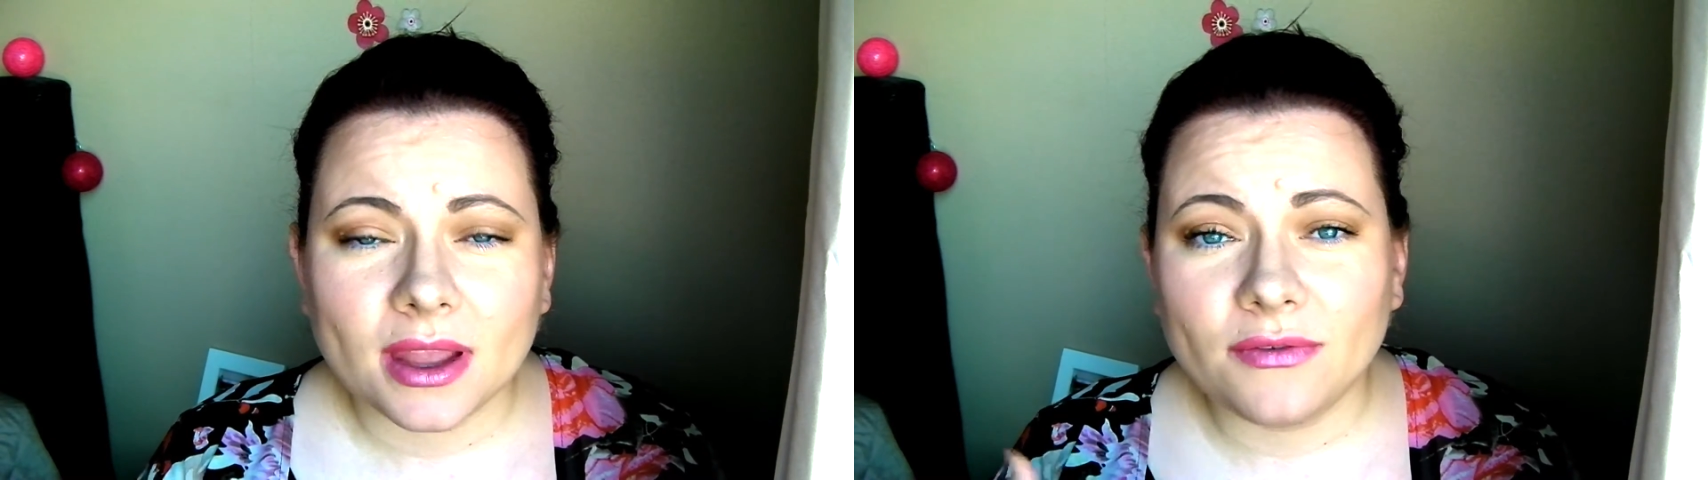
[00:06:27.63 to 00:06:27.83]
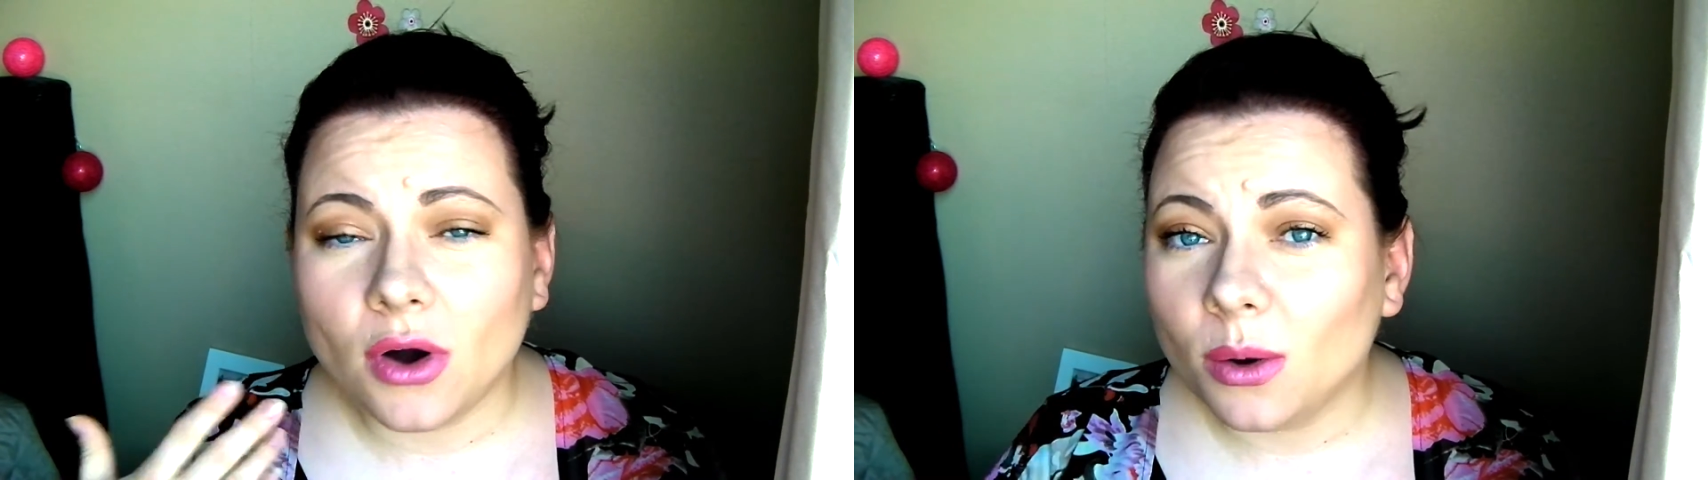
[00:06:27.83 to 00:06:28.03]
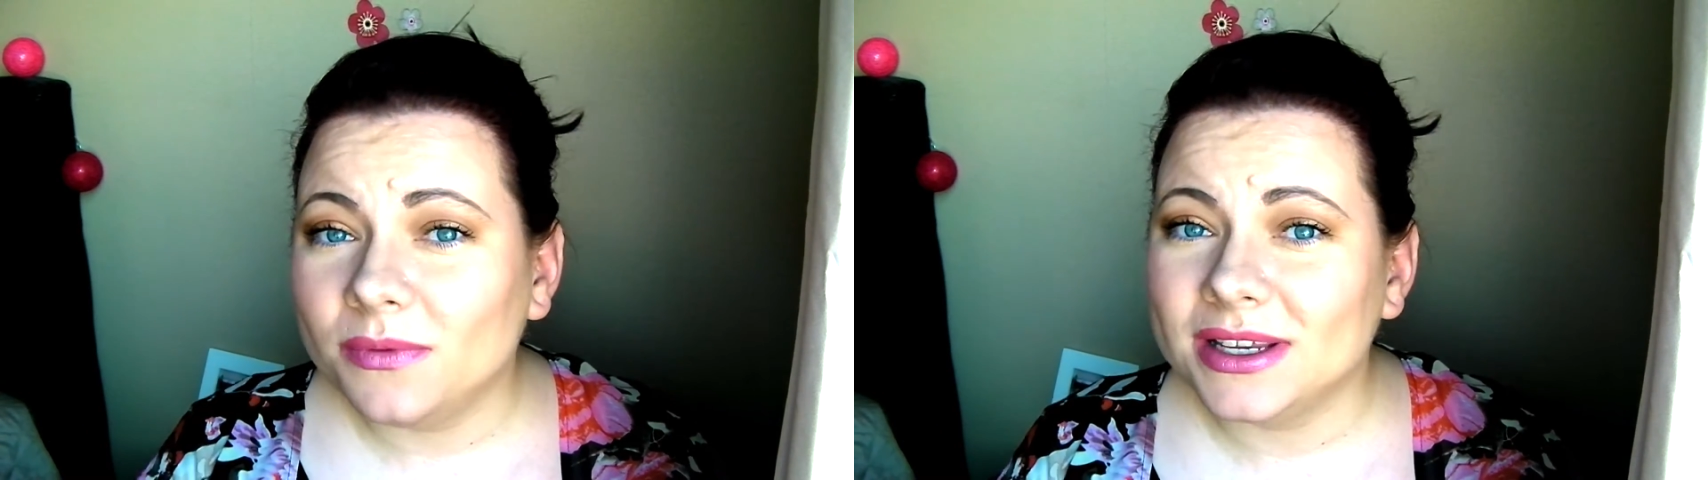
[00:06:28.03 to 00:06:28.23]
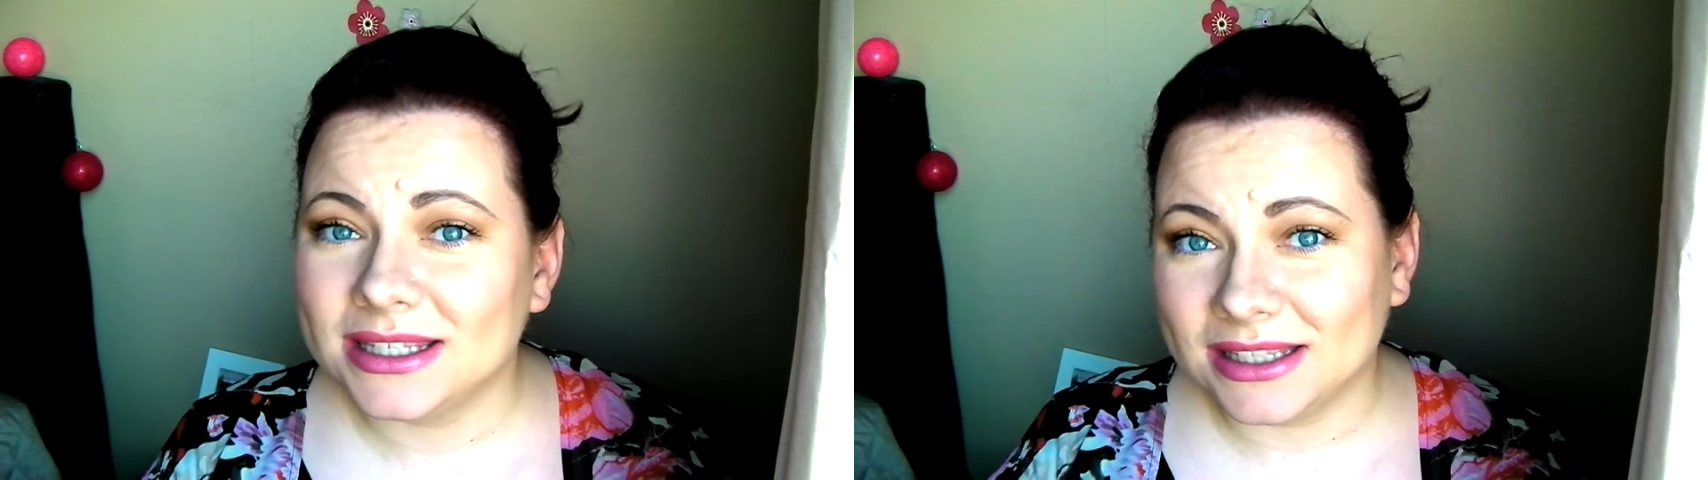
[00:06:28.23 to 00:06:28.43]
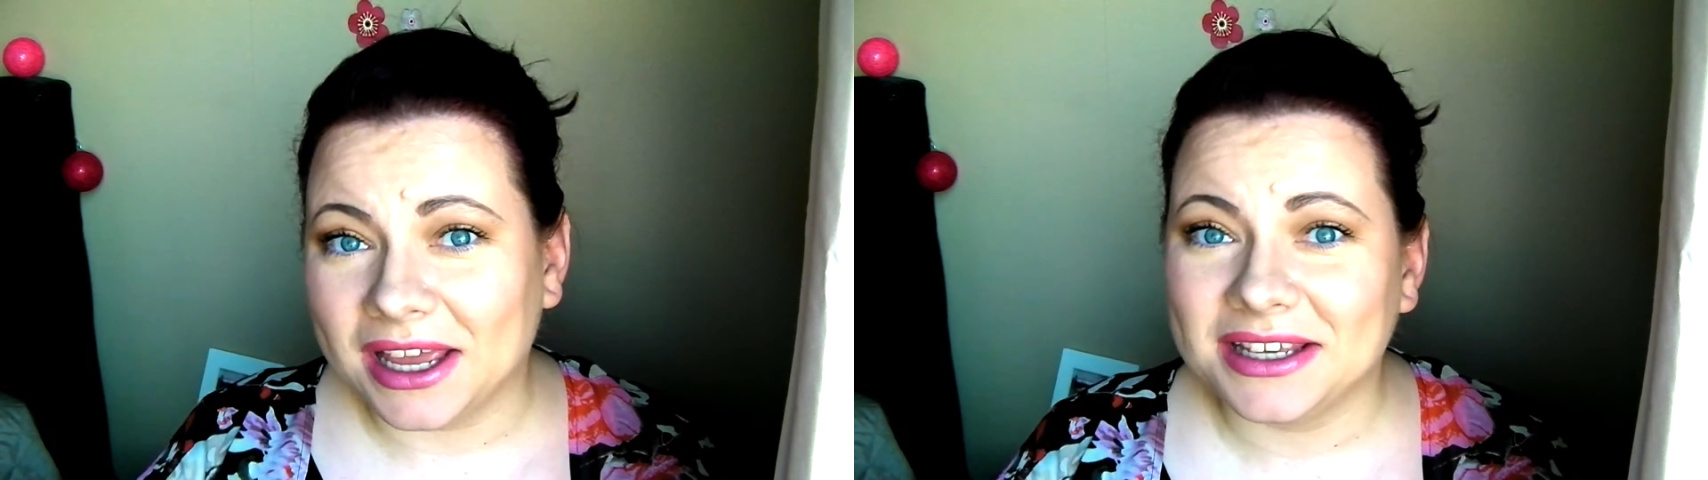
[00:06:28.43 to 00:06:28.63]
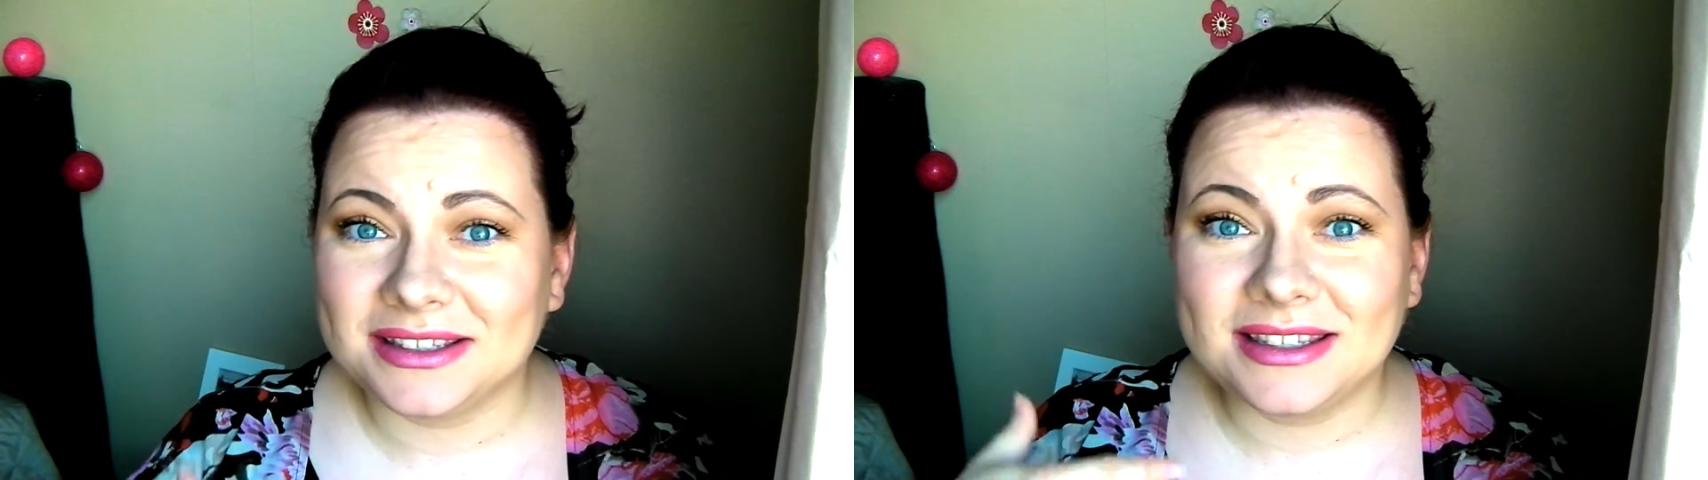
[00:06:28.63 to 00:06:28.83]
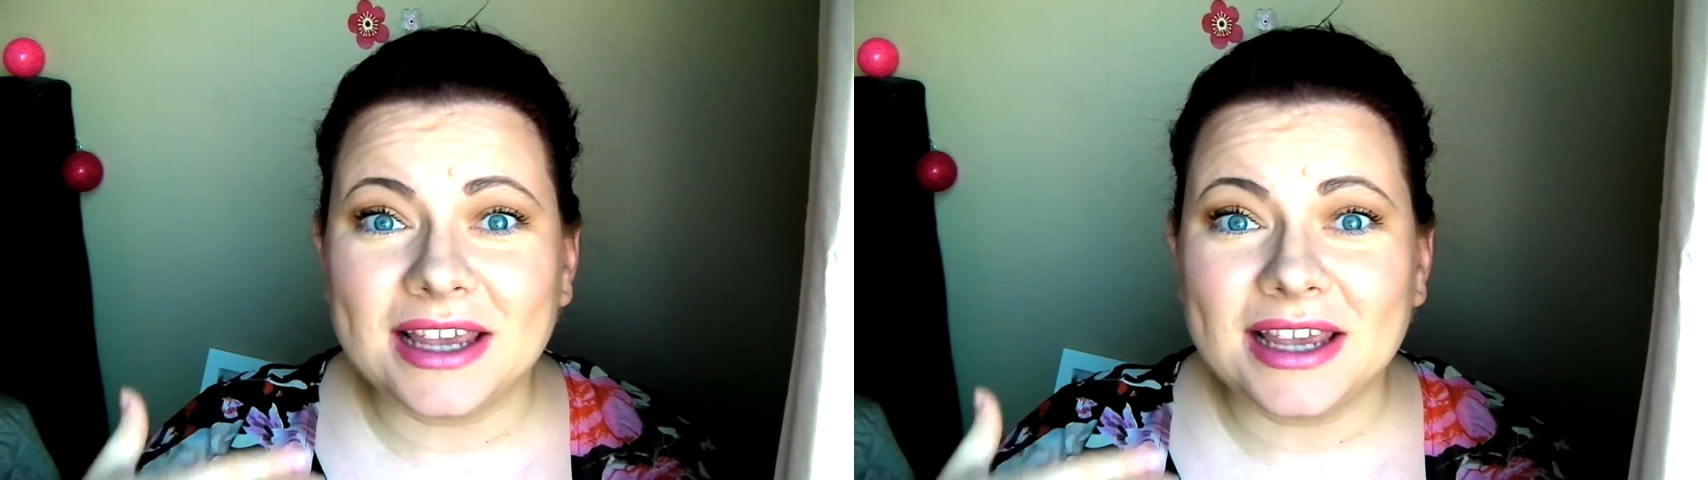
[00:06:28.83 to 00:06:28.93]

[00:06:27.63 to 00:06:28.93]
I've always liked